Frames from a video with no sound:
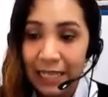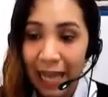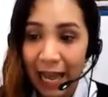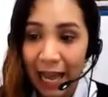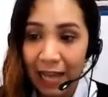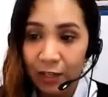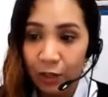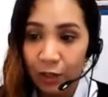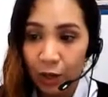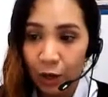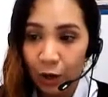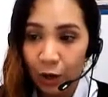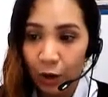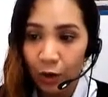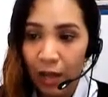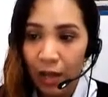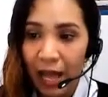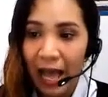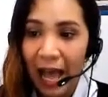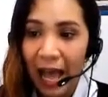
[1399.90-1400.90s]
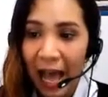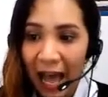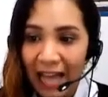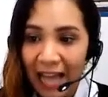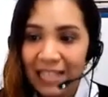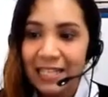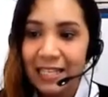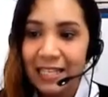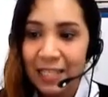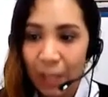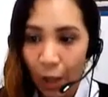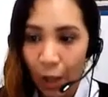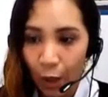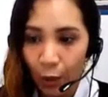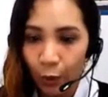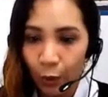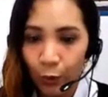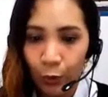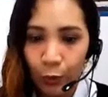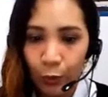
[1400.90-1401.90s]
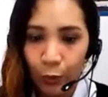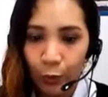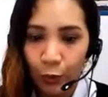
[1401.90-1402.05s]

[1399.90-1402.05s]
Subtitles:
had no, has no,